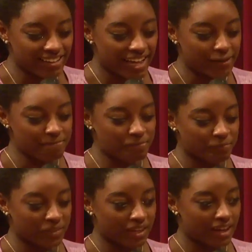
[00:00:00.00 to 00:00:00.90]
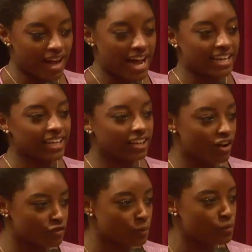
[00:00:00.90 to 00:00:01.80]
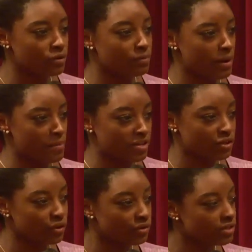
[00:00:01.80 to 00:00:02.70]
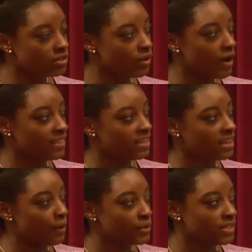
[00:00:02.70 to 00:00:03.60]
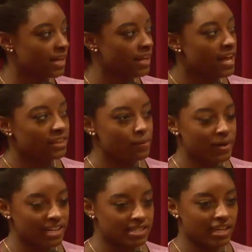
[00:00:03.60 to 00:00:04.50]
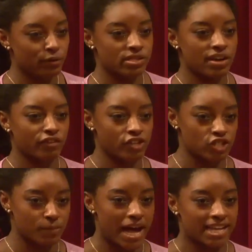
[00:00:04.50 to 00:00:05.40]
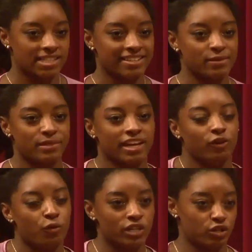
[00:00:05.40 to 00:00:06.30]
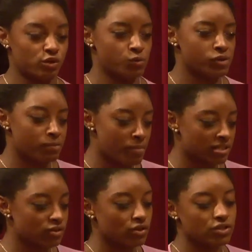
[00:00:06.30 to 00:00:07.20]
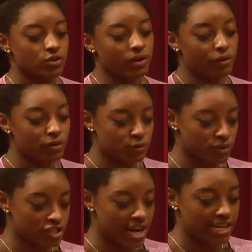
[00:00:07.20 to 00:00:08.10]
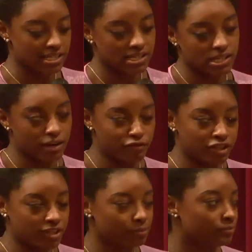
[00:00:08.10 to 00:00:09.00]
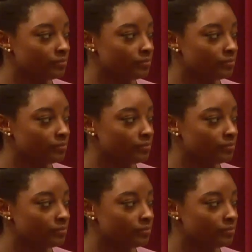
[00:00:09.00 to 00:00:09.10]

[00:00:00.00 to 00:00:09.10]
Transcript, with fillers: like, I had to get comfortable with my muscles, so I think that was, like, the biggest thing. It was never in gymnastics. It was, like, going to school with muscles, so I would always wear jackets to cover it up.